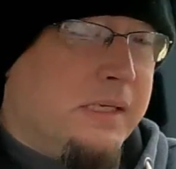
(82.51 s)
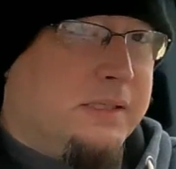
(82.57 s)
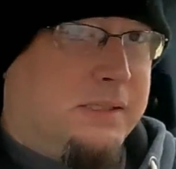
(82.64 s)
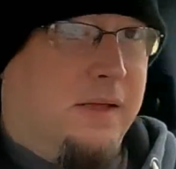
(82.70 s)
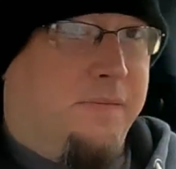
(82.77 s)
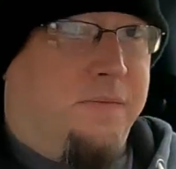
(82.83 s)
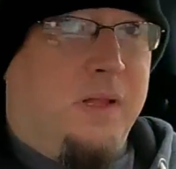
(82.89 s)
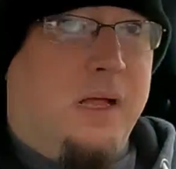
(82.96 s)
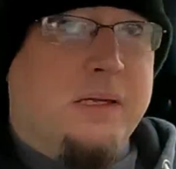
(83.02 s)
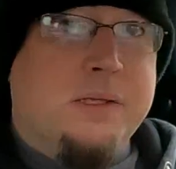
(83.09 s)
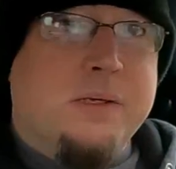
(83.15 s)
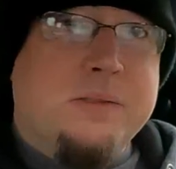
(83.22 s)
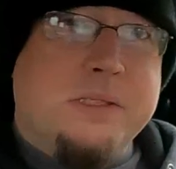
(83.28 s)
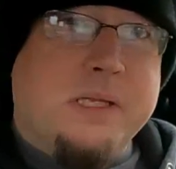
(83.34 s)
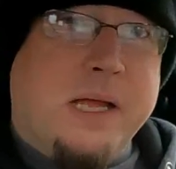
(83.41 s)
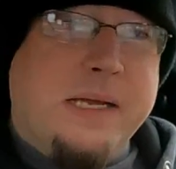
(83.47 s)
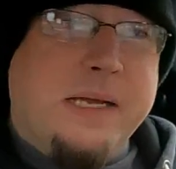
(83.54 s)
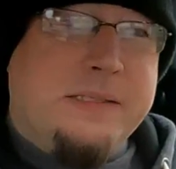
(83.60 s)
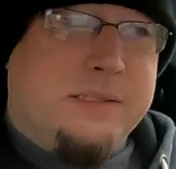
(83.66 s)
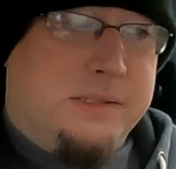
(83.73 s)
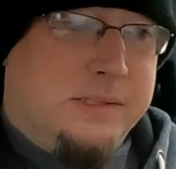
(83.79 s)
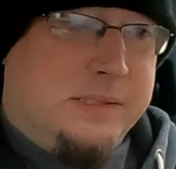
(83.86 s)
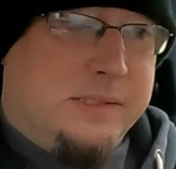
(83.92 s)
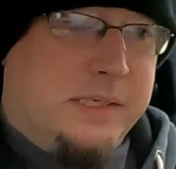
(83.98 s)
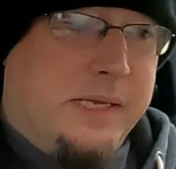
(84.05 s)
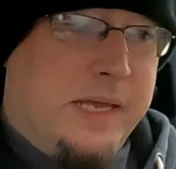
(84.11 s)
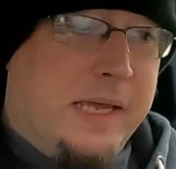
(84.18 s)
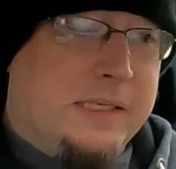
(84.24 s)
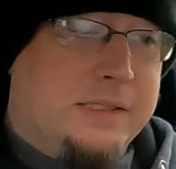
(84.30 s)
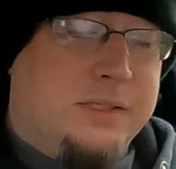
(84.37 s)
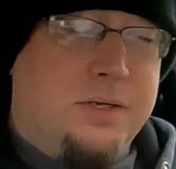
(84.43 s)
stuff along those lines, just in
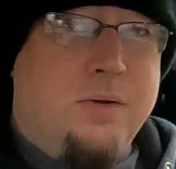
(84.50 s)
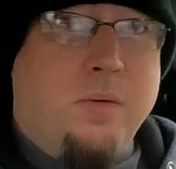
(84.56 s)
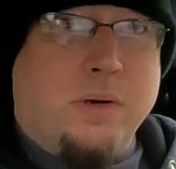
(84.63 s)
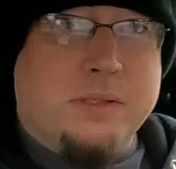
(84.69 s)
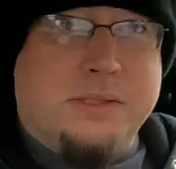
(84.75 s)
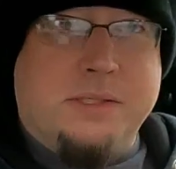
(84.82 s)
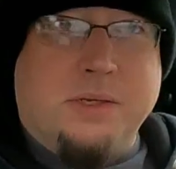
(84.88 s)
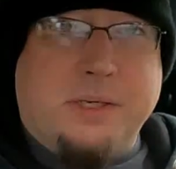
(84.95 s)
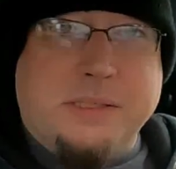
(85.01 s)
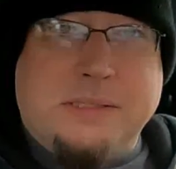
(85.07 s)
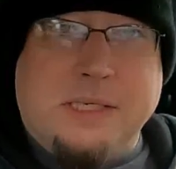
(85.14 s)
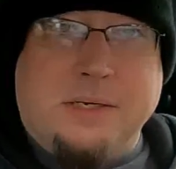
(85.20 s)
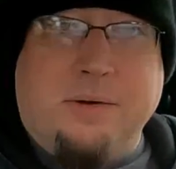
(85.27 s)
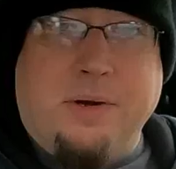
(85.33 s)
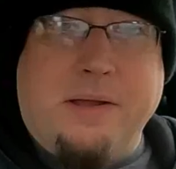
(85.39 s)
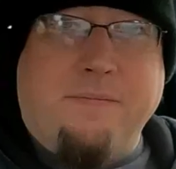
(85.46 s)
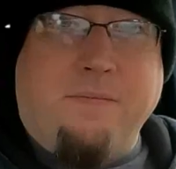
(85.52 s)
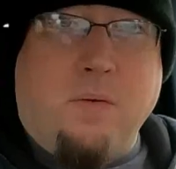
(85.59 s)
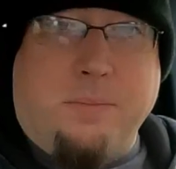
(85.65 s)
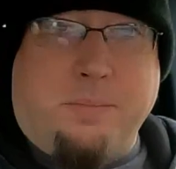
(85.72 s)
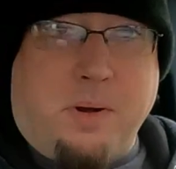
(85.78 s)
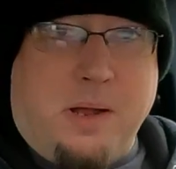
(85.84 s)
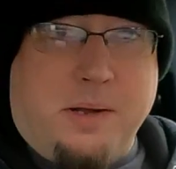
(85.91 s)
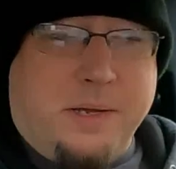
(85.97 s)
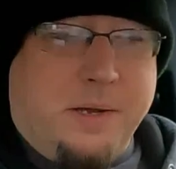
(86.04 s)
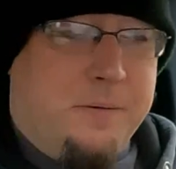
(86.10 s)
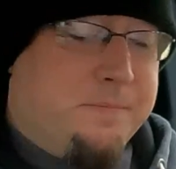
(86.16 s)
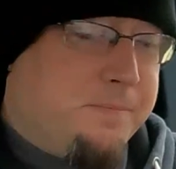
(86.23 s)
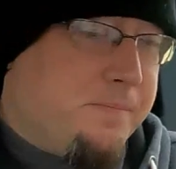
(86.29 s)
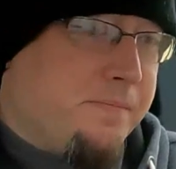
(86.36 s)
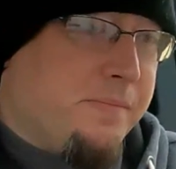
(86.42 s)
case you are still considering a Ford Bronco.